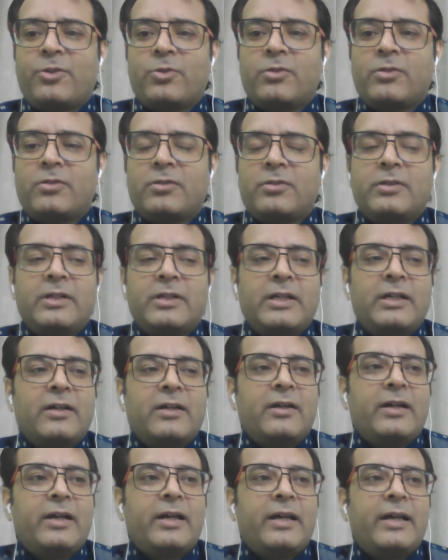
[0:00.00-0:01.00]
to go
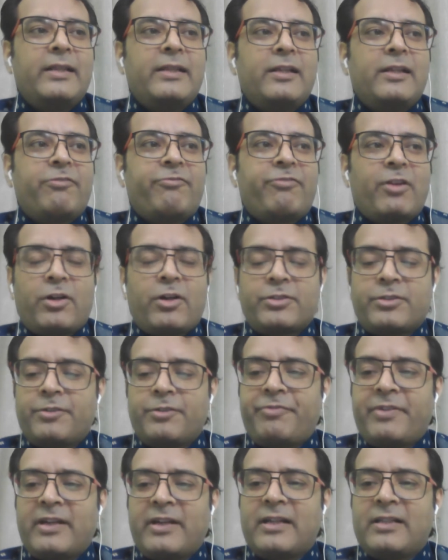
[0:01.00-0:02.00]
in the
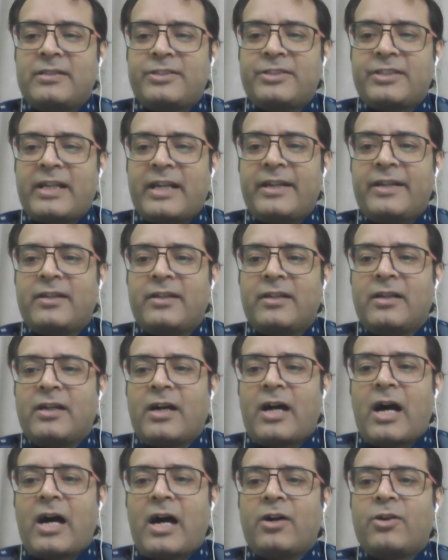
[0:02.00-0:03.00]
philosophical side,
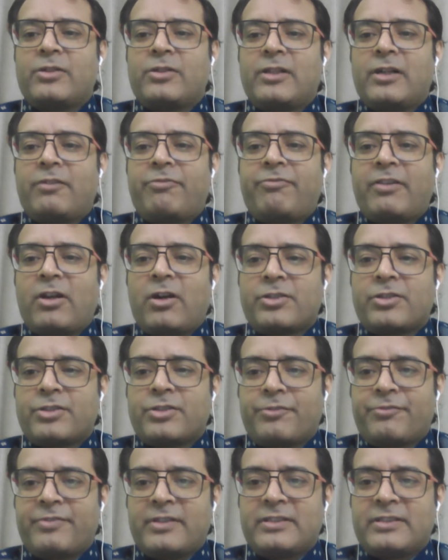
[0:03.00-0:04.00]
how the
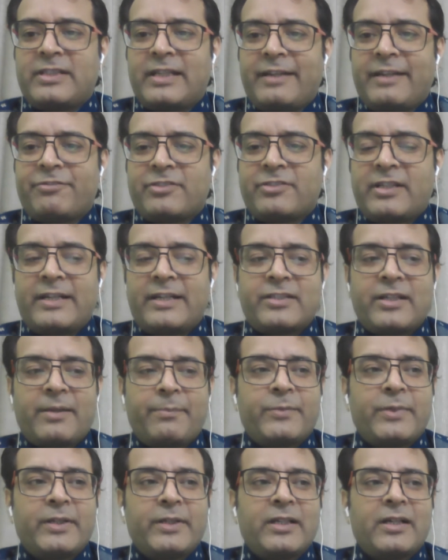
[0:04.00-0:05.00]
philosophers have said
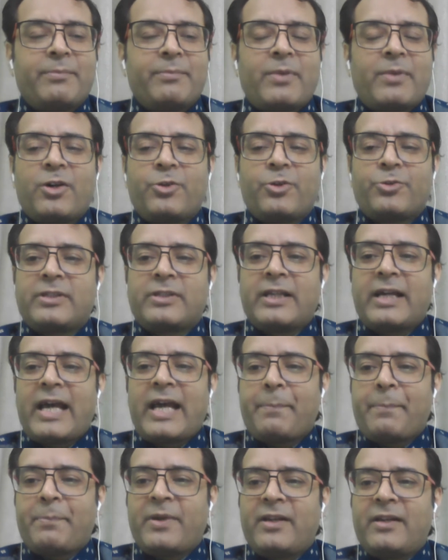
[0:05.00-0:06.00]
something about the
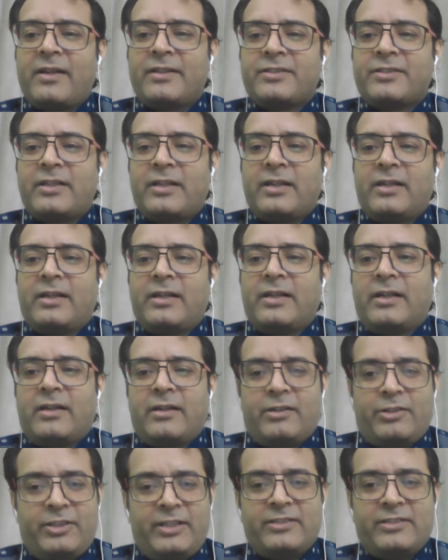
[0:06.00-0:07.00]
happiness
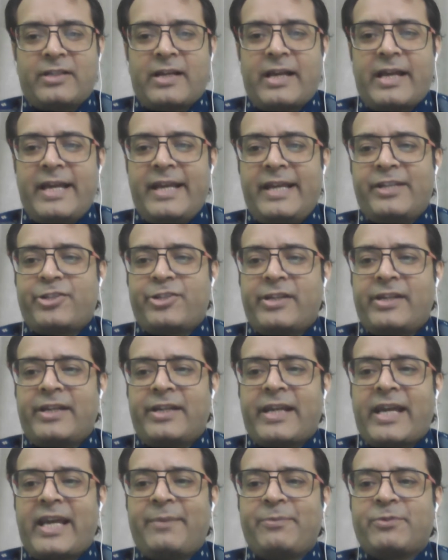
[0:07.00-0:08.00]
since the
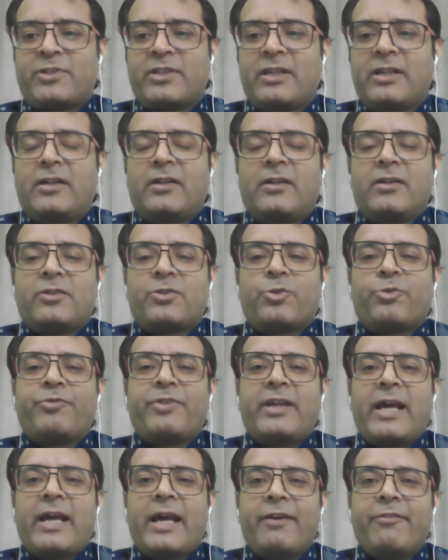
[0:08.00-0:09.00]
ancient times. So
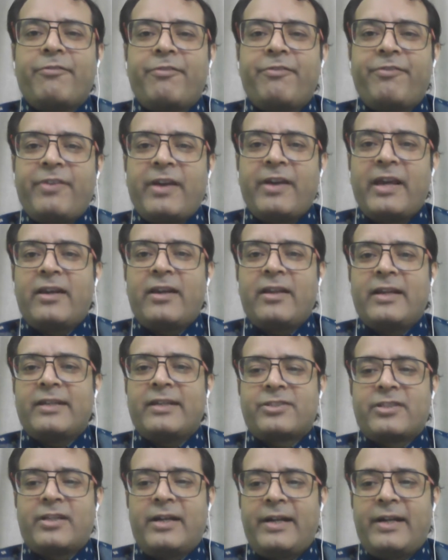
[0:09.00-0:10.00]
we have
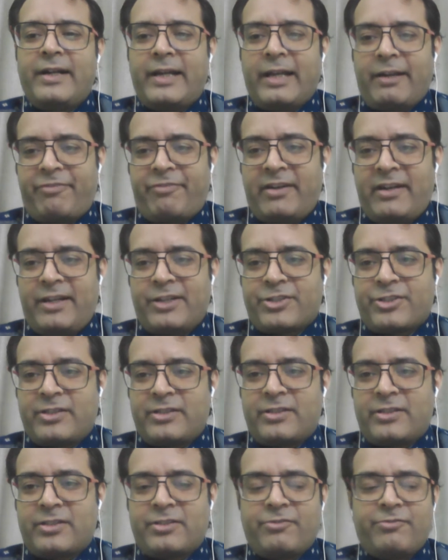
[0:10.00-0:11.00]
various
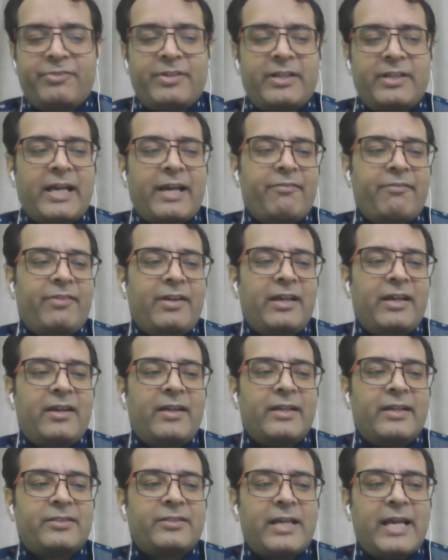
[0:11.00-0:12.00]
definitions, we have
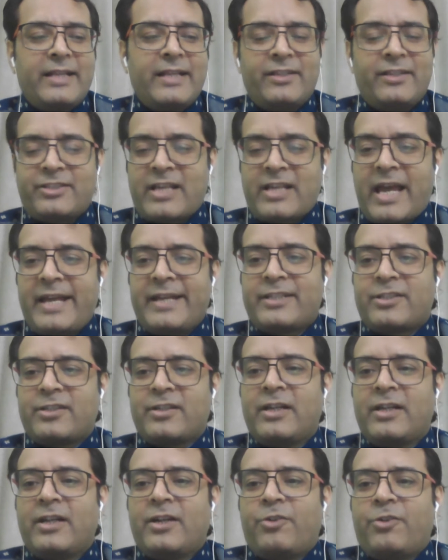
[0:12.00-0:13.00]
various
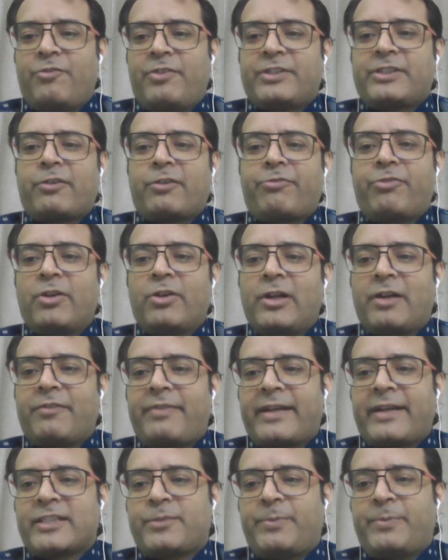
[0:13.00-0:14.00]
insights which are full
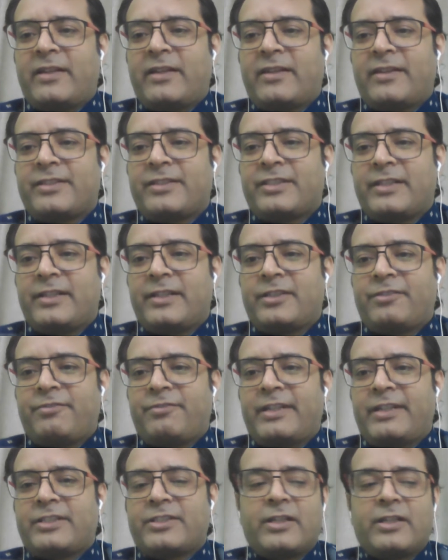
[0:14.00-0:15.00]
of experiences,
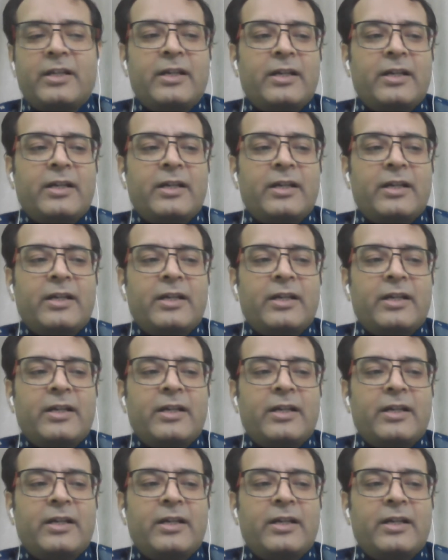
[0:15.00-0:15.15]
which